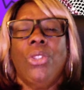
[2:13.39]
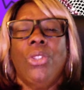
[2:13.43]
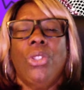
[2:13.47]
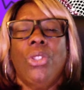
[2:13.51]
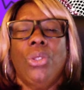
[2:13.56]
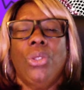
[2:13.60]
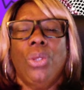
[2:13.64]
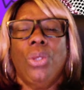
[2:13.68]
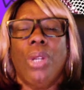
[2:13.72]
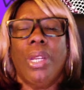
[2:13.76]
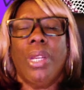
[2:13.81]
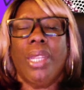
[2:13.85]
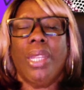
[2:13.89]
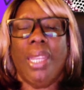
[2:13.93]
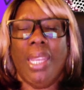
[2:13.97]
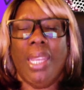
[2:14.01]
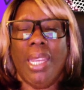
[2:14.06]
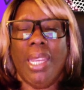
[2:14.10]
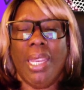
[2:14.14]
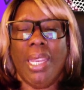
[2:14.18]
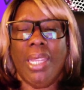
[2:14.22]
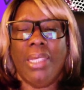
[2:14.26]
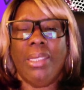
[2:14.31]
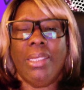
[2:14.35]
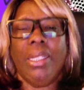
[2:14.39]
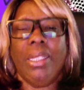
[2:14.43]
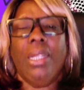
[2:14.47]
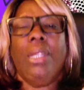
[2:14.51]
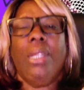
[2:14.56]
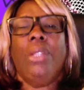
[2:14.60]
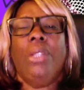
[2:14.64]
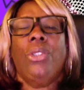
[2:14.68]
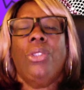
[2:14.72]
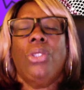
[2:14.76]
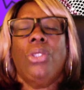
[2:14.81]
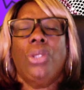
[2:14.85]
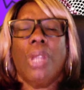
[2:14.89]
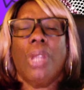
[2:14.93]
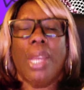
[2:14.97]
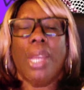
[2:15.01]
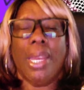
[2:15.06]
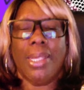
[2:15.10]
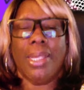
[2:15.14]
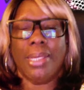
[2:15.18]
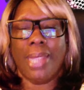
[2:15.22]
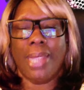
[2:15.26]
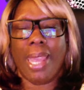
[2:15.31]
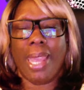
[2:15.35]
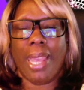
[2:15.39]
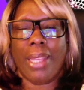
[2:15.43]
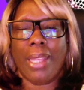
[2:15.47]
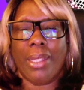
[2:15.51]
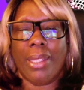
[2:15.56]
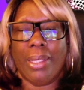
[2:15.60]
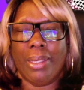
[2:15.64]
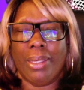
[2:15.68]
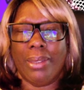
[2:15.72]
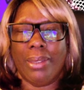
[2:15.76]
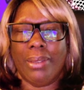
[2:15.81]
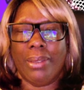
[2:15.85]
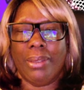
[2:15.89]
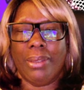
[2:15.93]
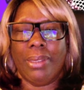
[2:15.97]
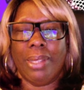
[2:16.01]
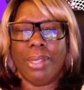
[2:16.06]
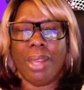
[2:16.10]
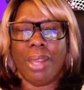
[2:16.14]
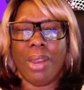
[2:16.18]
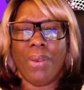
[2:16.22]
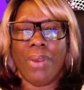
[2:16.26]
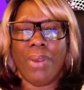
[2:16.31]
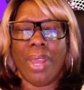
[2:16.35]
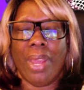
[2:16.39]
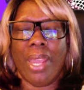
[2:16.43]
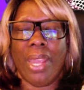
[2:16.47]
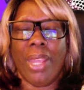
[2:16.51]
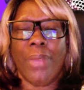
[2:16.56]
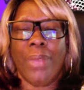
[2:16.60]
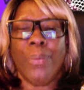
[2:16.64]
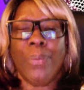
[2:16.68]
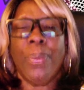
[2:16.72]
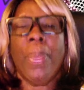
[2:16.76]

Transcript: to again to contact us. All right.